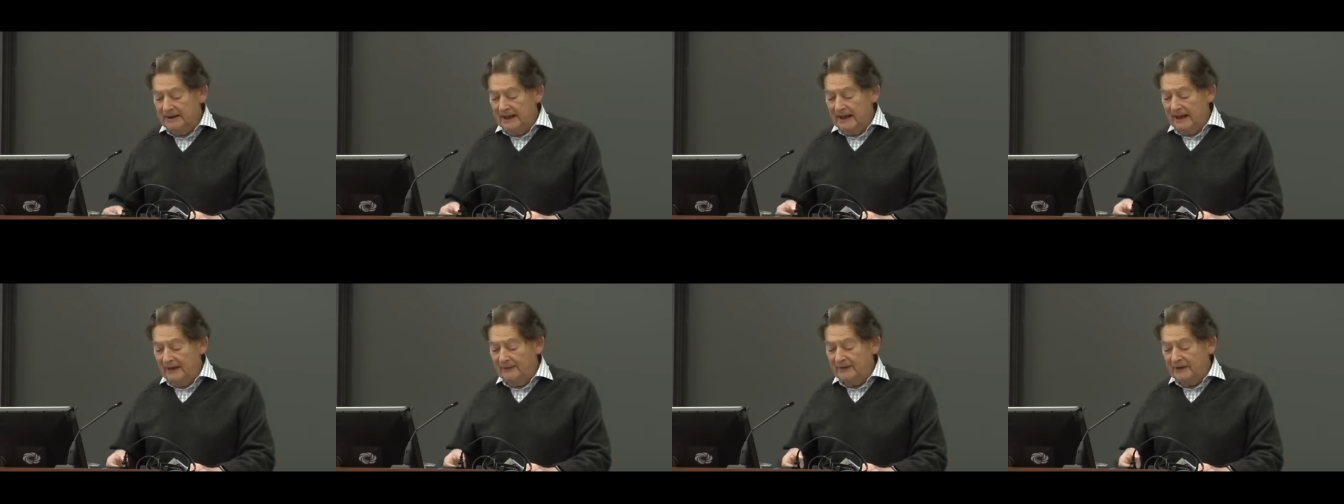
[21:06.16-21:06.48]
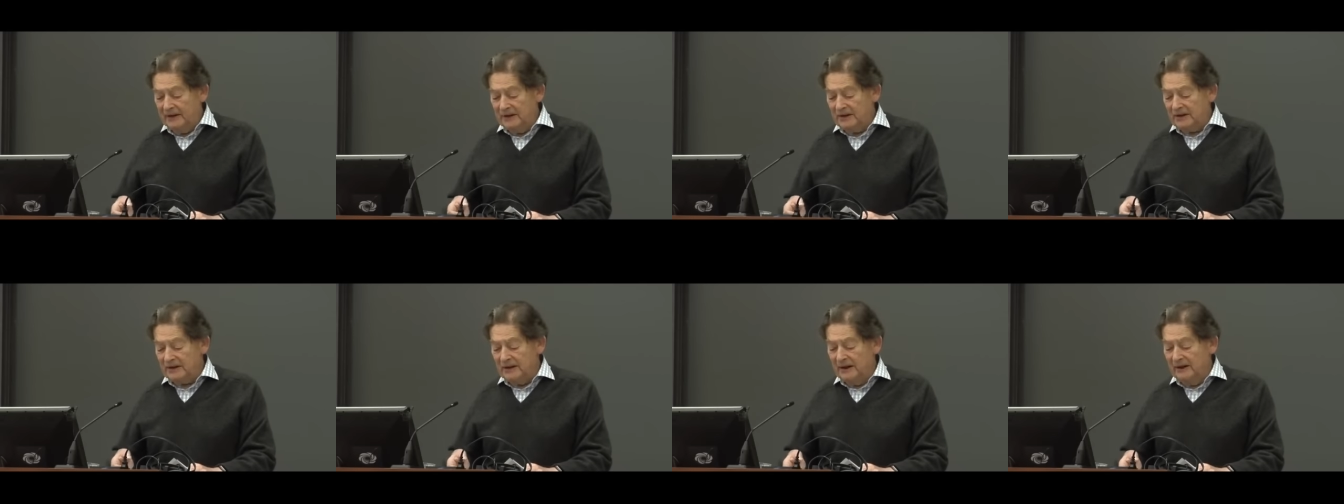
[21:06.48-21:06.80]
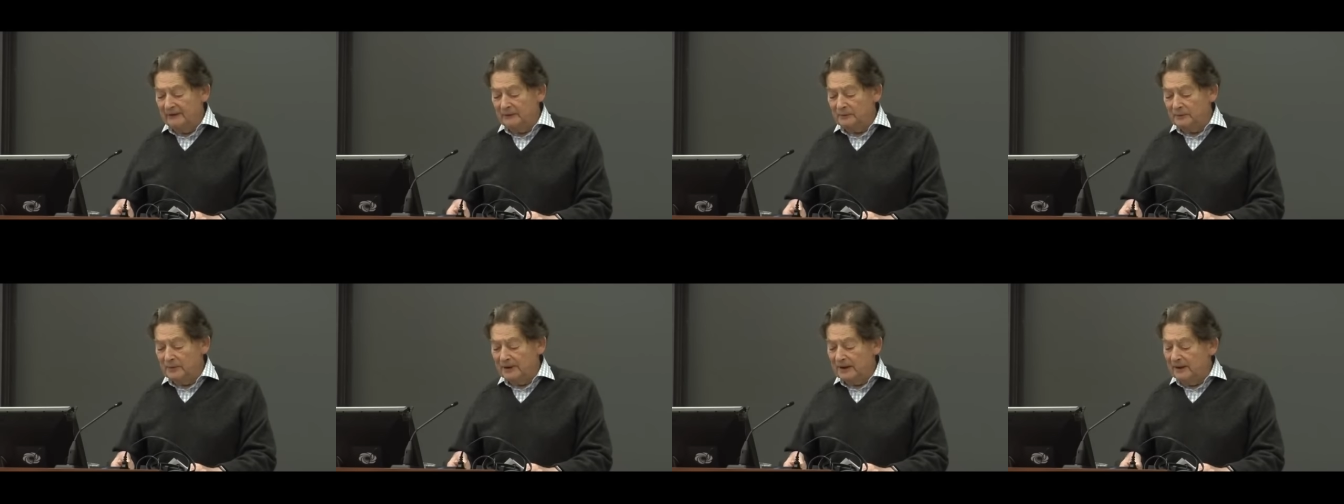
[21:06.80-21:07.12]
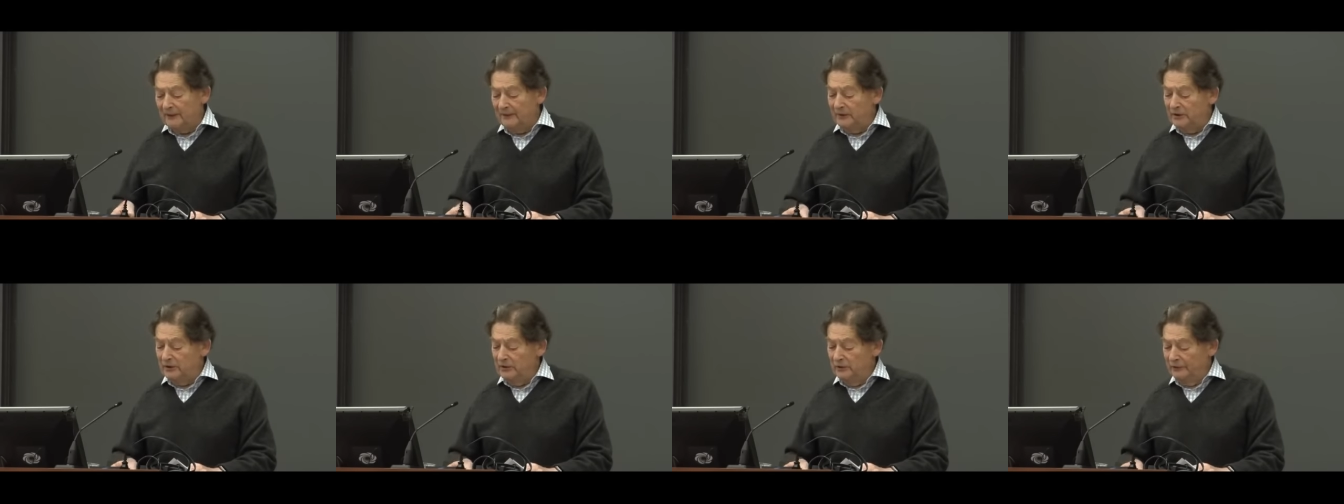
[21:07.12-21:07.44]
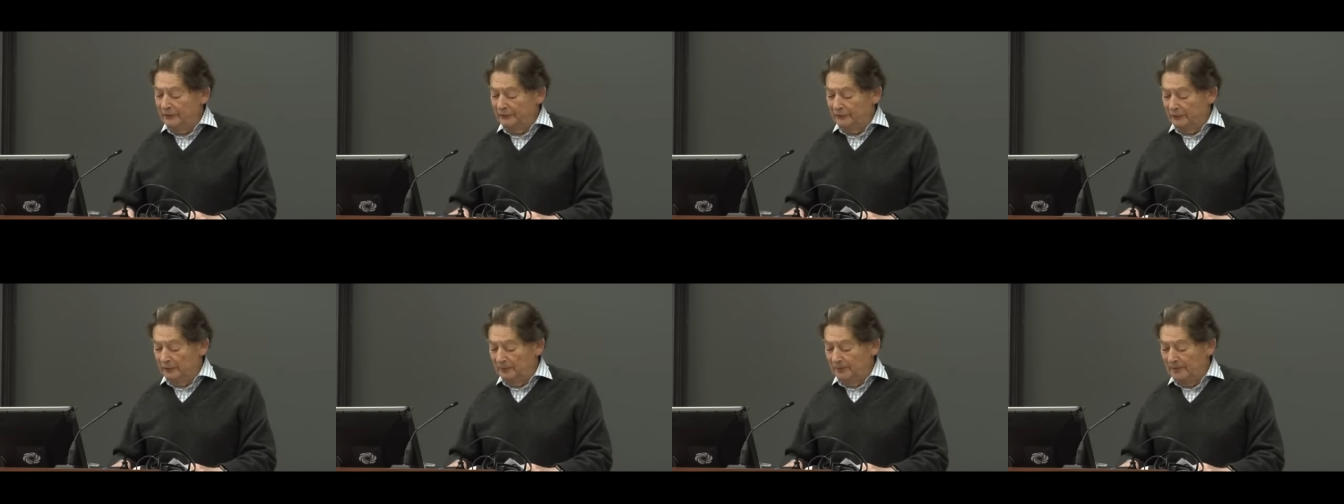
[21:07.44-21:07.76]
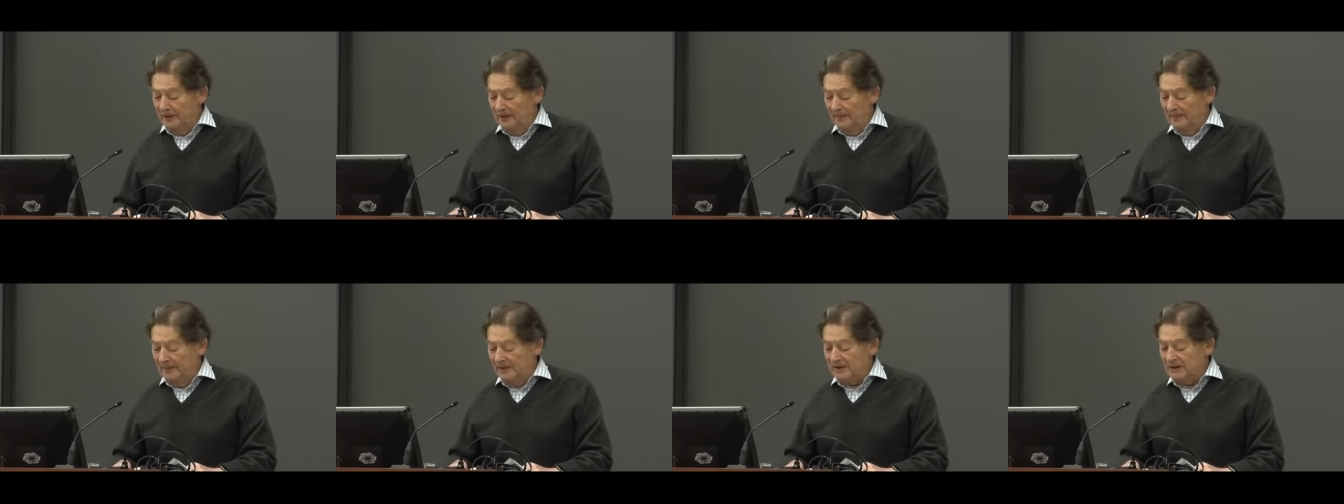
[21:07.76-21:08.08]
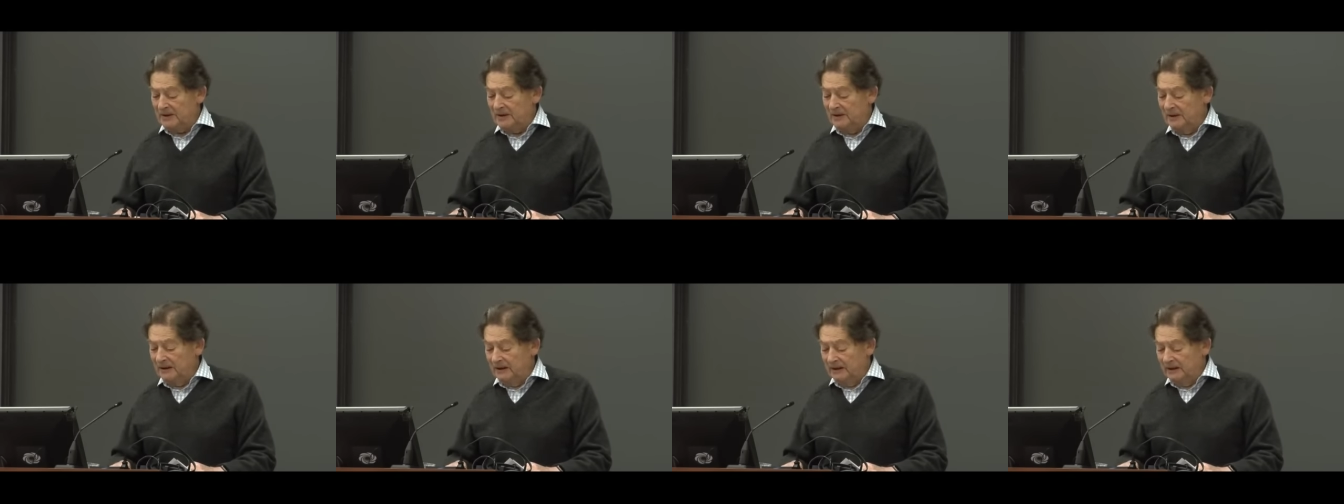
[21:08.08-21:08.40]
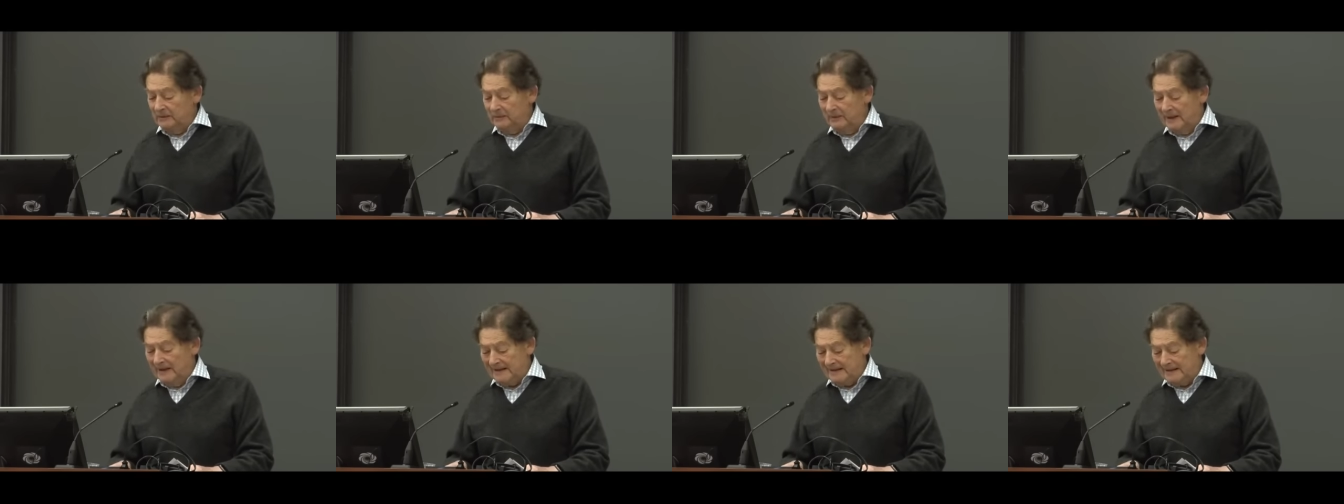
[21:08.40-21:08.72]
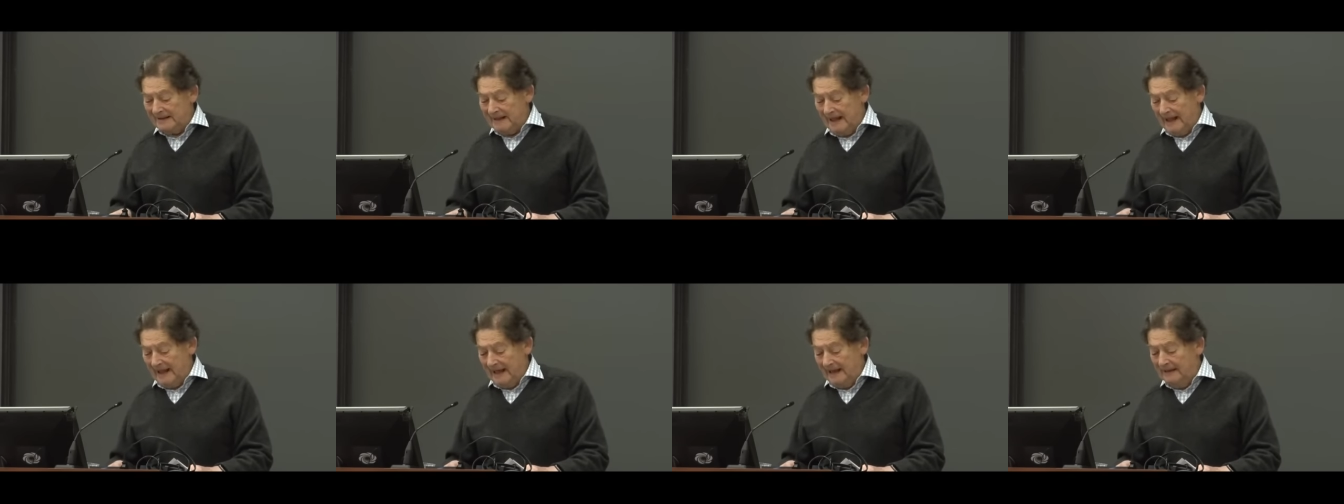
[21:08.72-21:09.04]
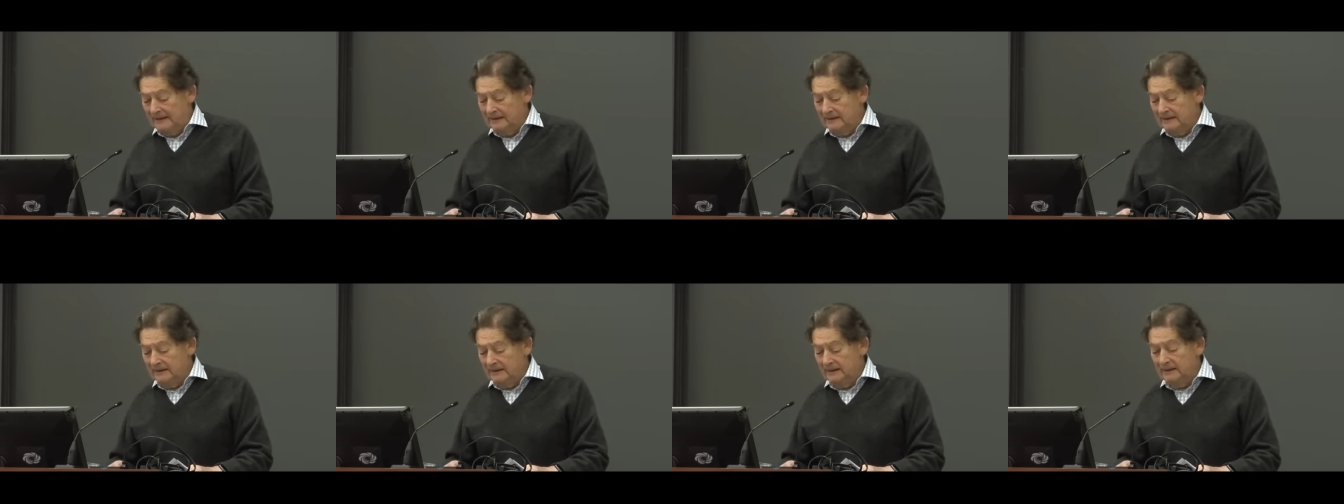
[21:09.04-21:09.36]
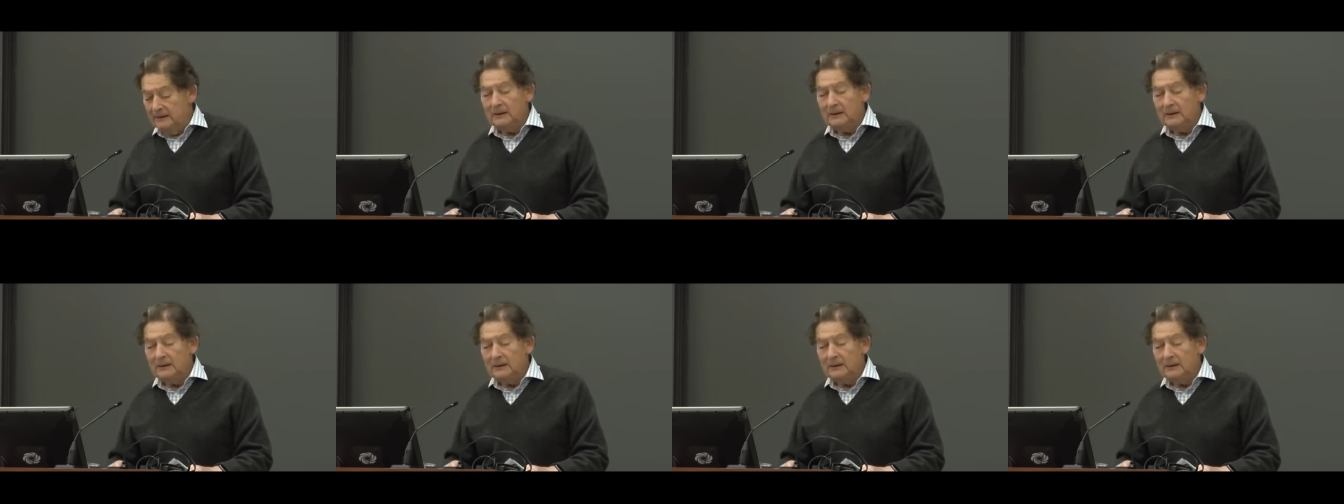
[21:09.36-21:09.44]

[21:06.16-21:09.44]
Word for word: having served whatever useful purpose it once had,